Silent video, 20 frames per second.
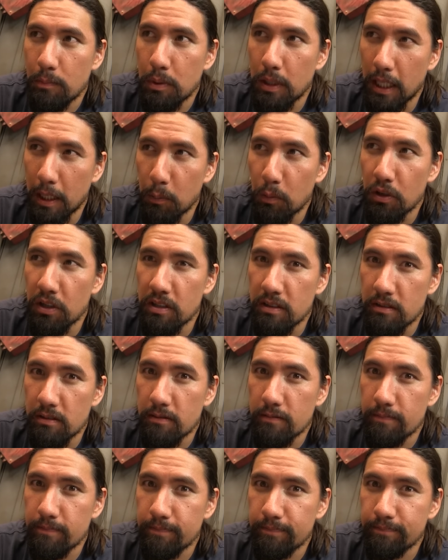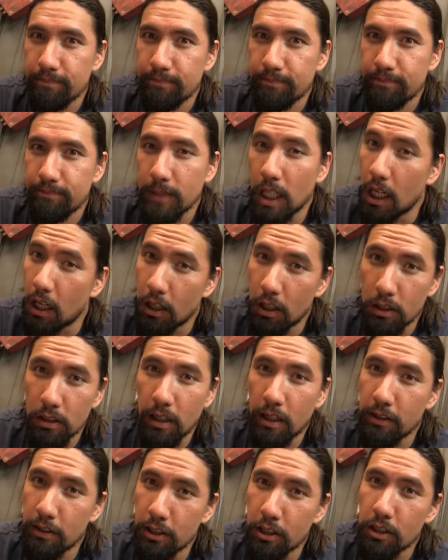Plague Marines.
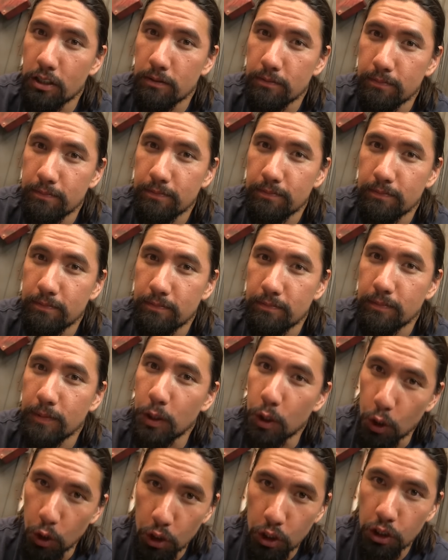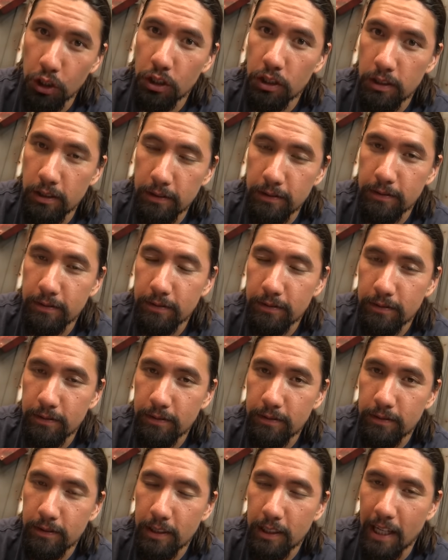All other Nurgle
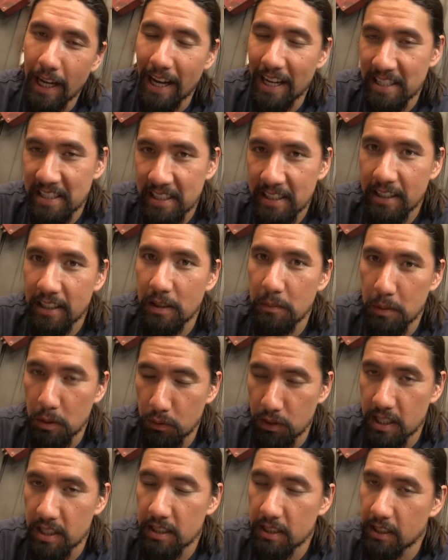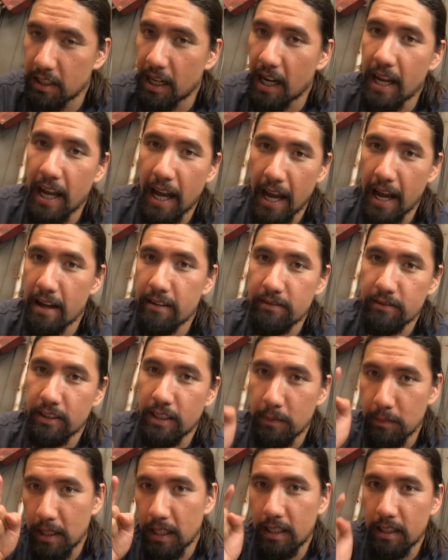esque Marines that I have
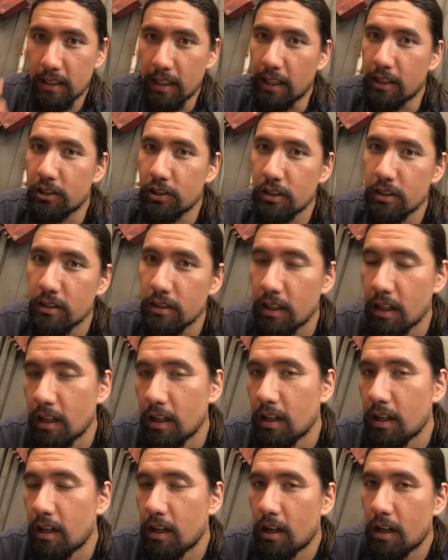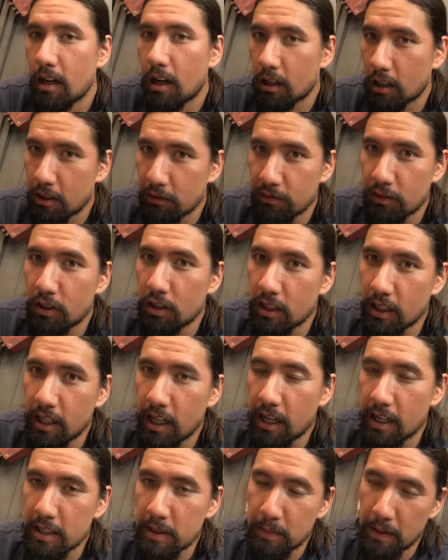in my collection are converted
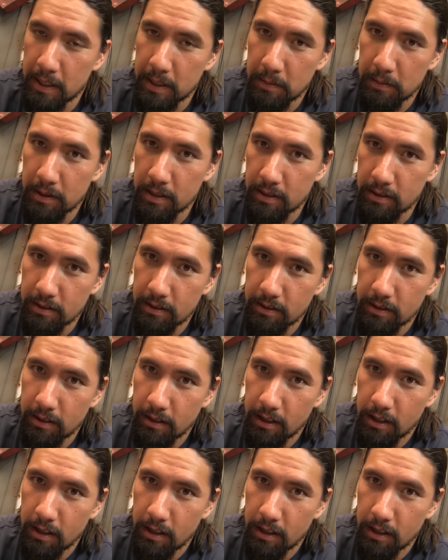Chaos Space Marines,